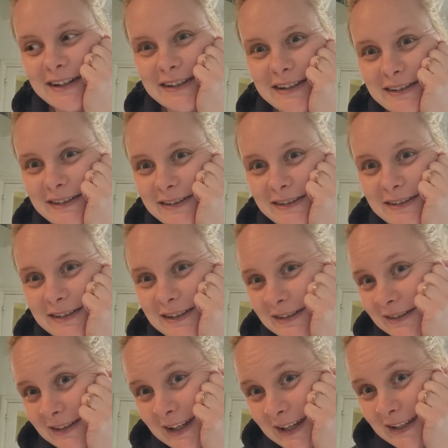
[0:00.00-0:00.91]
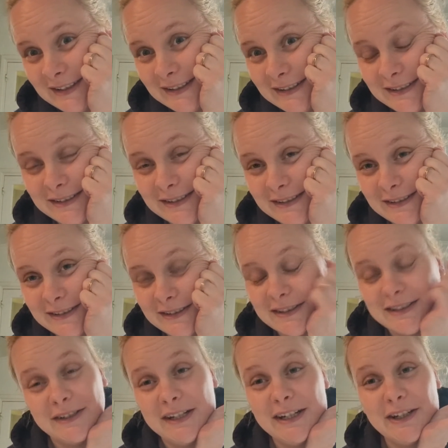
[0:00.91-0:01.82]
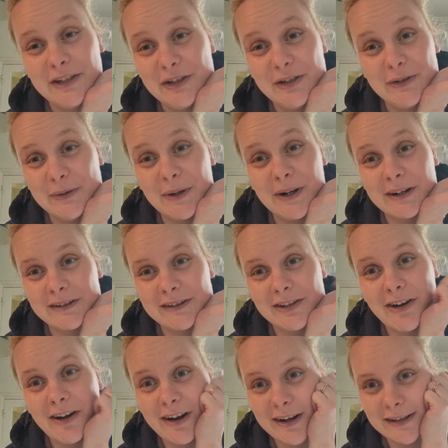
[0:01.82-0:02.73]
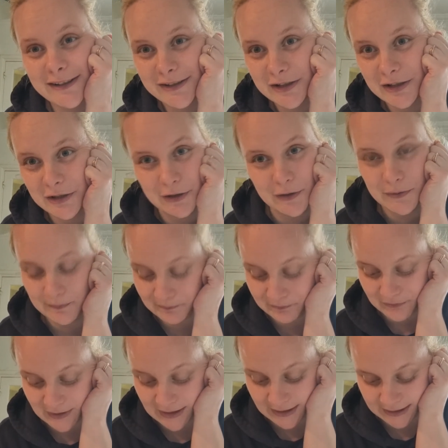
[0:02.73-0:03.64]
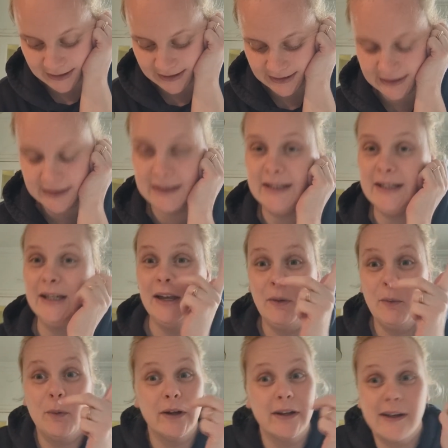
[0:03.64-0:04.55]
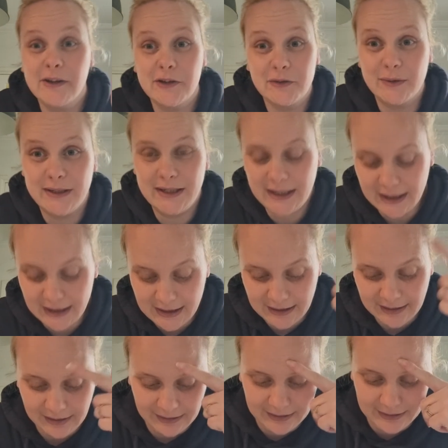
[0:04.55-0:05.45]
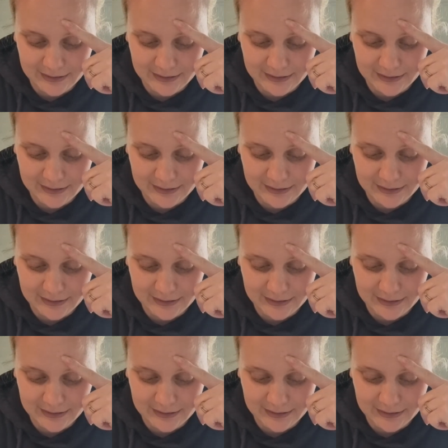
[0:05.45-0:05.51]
The things you need to do aren't hard. So let's see what else we need.